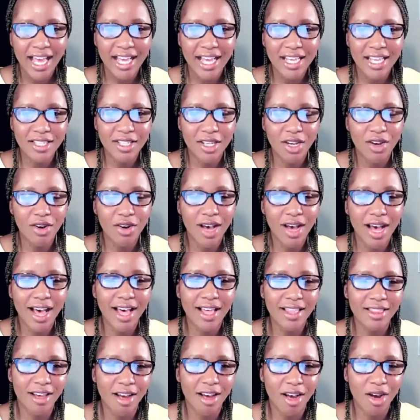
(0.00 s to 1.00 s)
And so
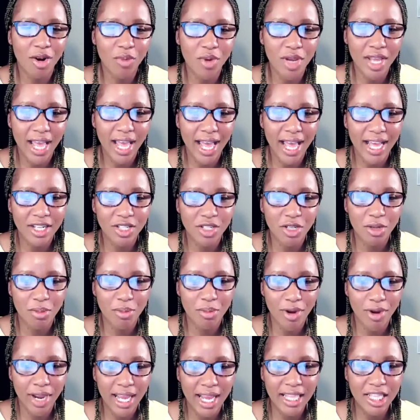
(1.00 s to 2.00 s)
I thought we had to
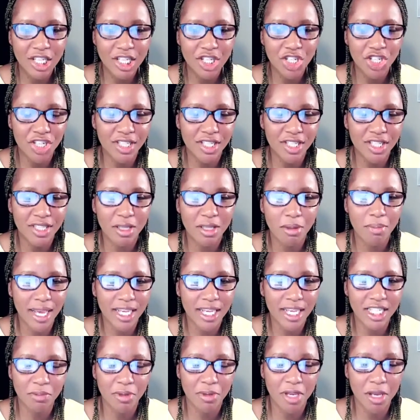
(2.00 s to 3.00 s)
bring just the
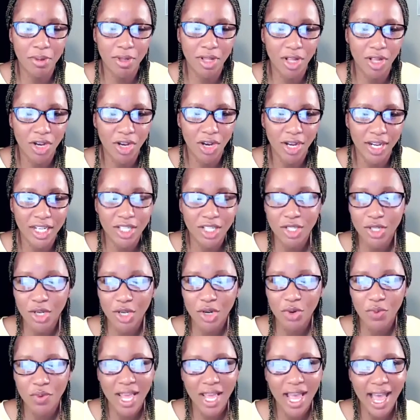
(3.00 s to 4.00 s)
best people on. And
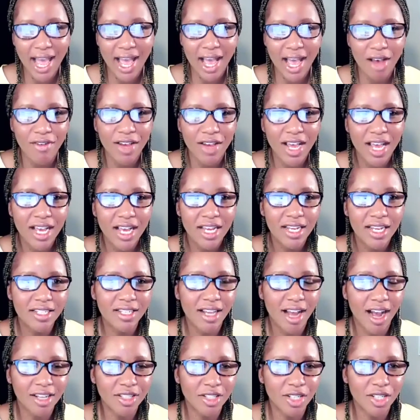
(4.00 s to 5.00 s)
so we have
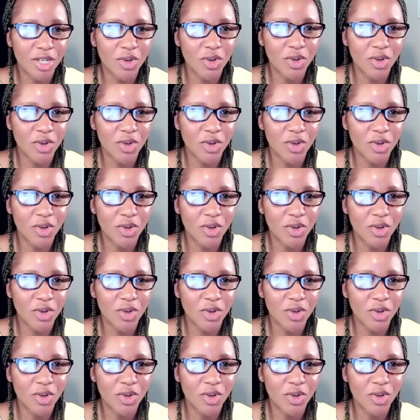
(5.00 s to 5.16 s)
Dr.